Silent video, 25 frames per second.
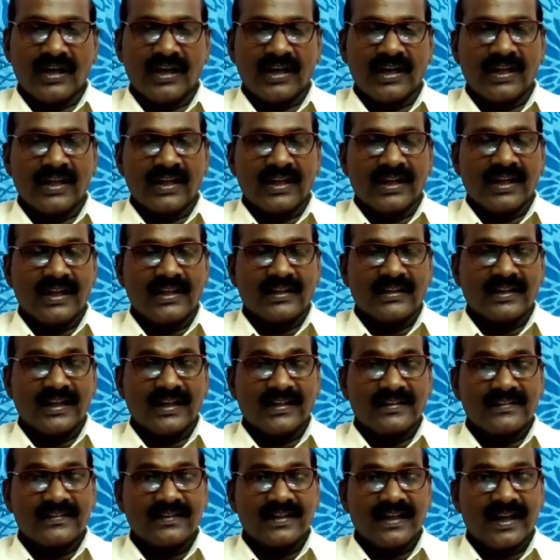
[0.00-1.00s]
And
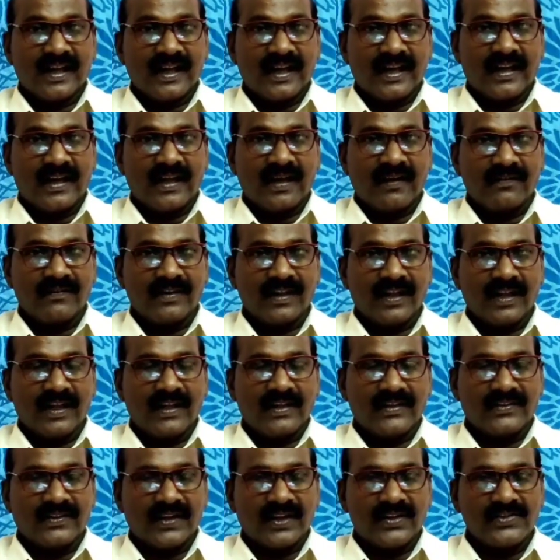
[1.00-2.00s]
that's the end
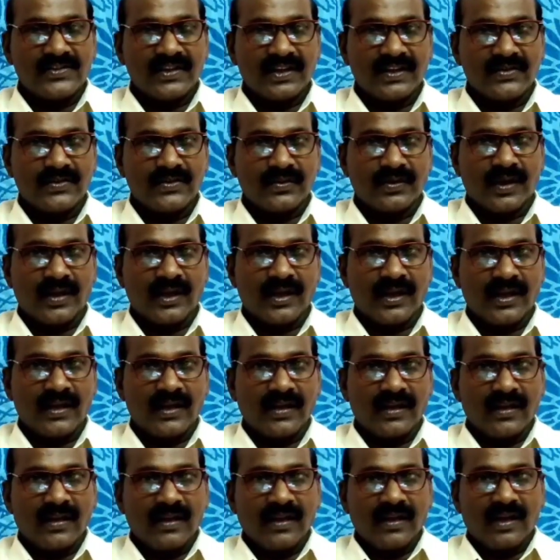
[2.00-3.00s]
of the session
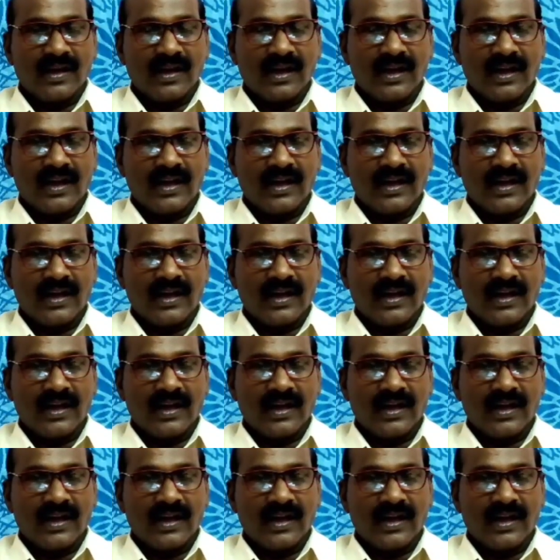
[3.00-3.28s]
today,